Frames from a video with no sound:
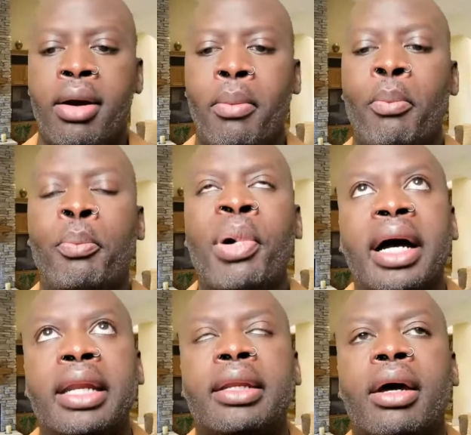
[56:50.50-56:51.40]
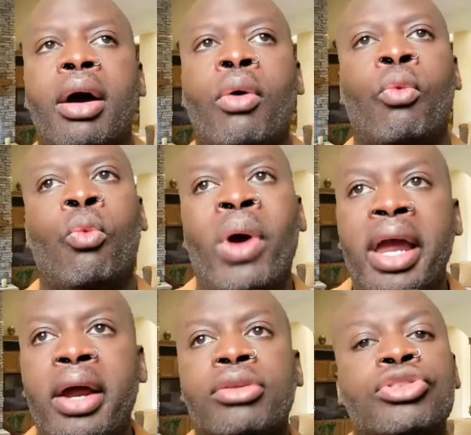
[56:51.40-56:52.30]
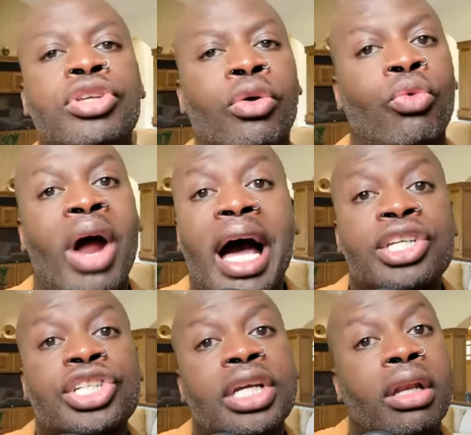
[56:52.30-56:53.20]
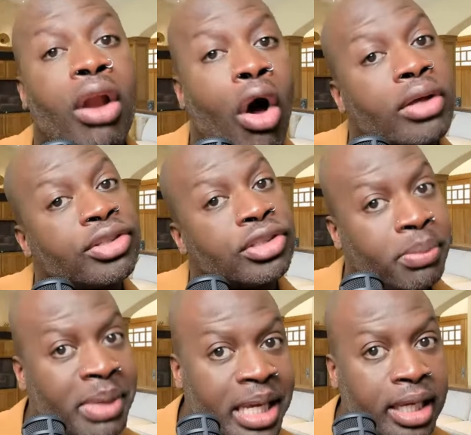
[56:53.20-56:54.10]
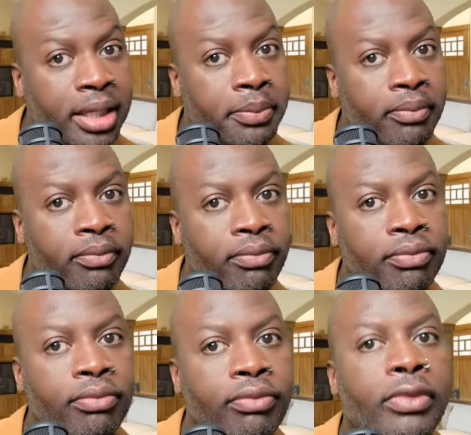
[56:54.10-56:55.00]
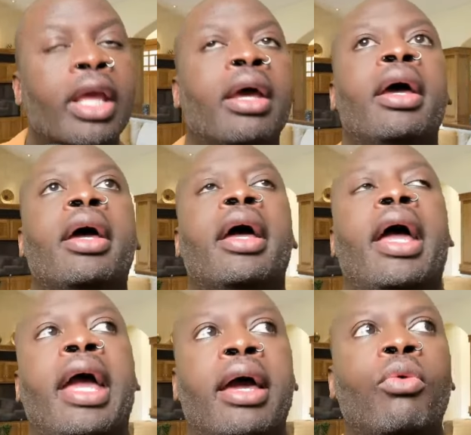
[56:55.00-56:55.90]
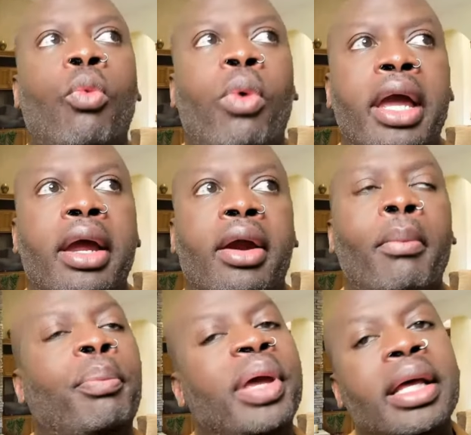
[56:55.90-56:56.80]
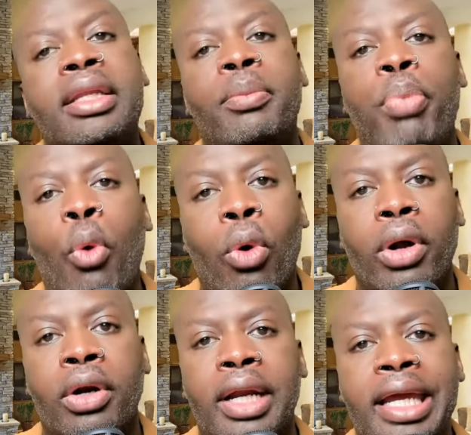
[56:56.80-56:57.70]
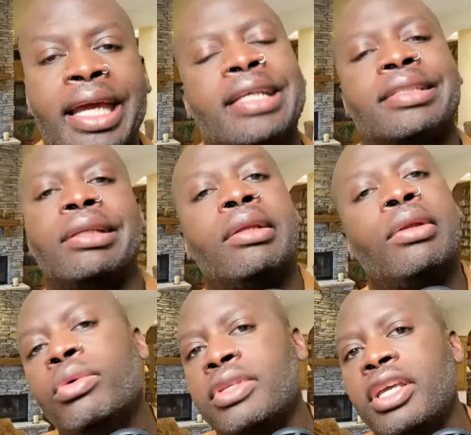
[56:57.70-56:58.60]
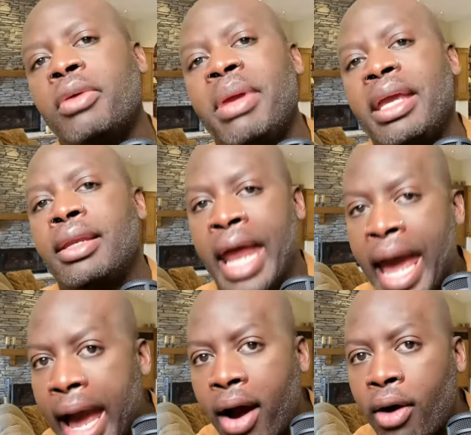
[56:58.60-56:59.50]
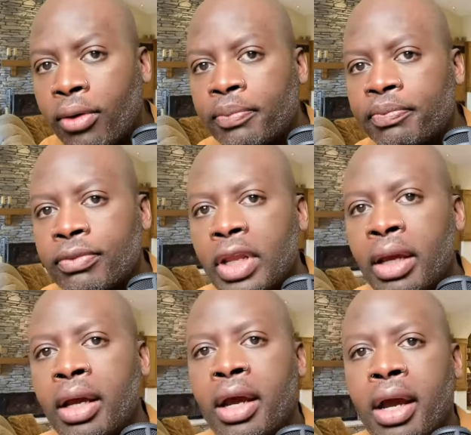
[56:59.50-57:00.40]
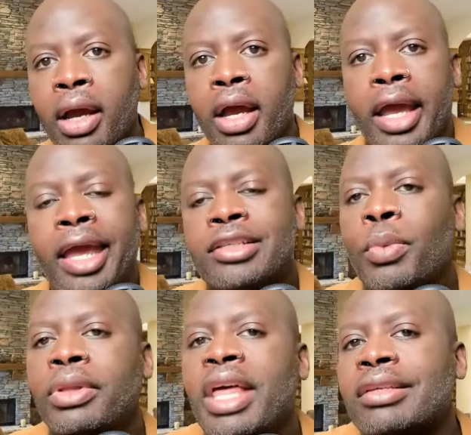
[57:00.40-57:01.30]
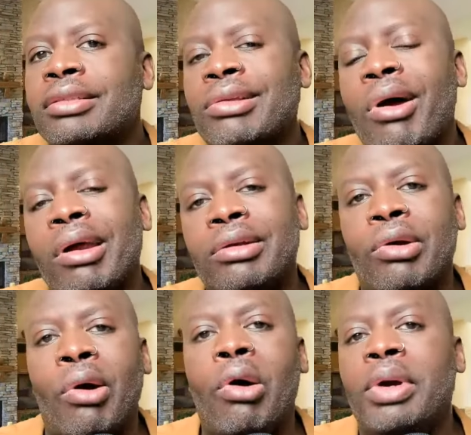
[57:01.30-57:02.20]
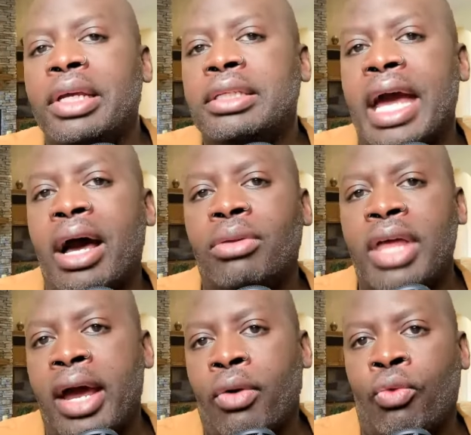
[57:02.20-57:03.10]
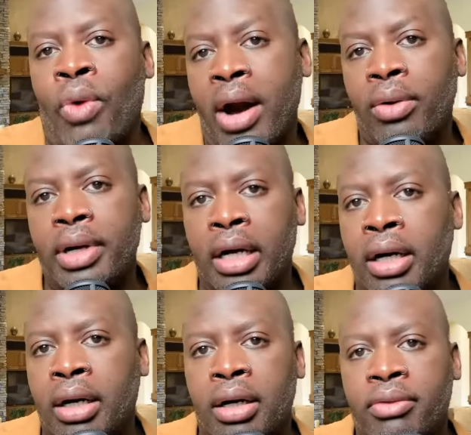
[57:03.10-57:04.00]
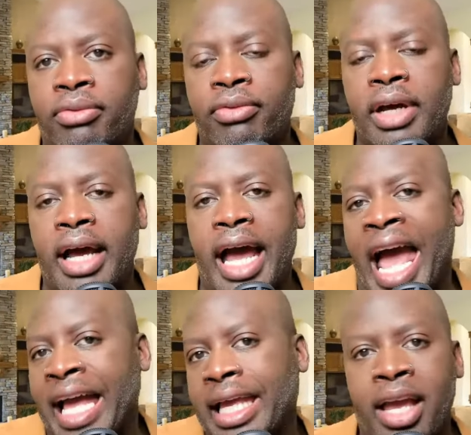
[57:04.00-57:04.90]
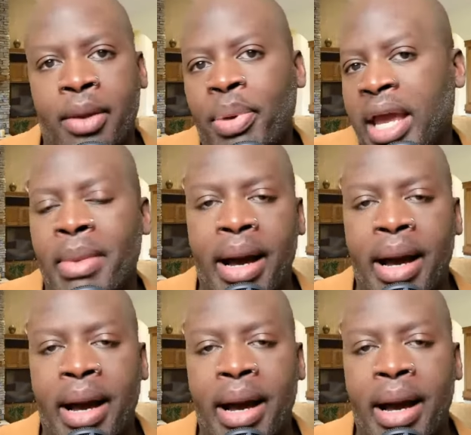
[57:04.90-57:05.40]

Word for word: But where Taraji lost me and where Billy Porter is losing me now is when they start going down that route of, I can't pay my